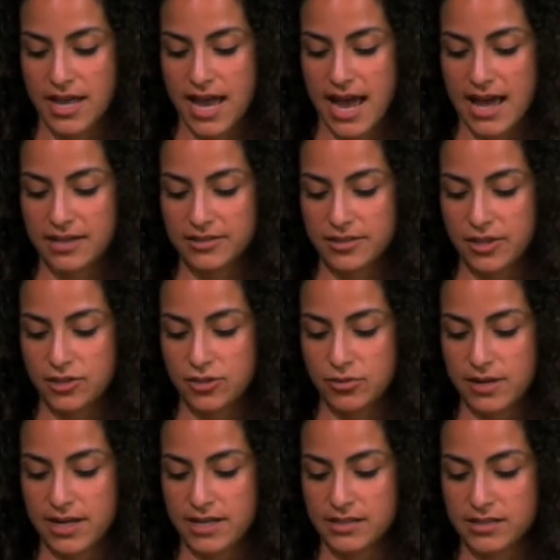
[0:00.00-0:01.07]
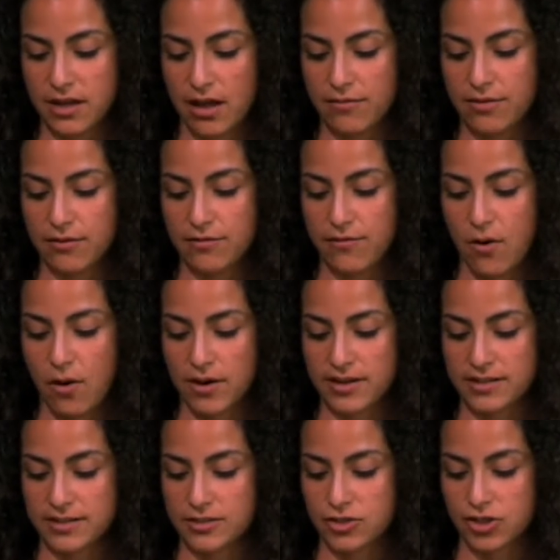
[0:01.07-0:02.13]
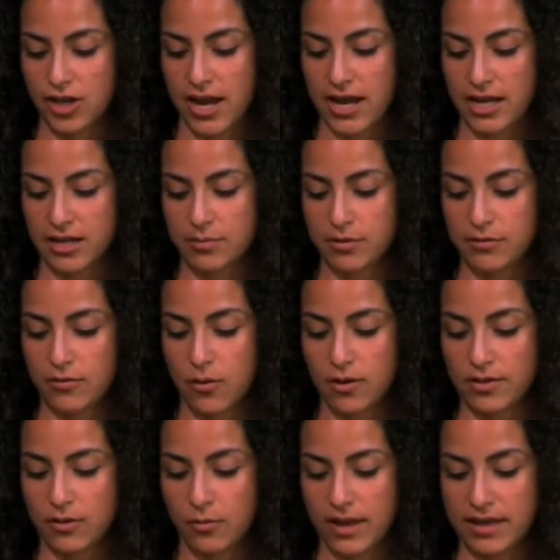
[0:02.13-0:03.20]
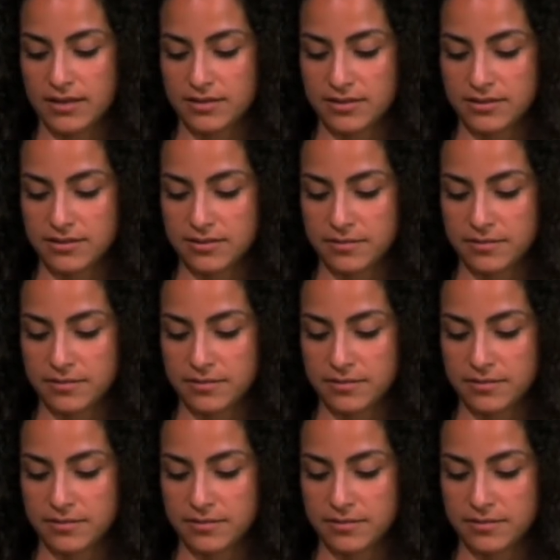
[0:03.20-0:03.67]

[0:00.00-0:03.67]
as the trees of the forest shake before the wind.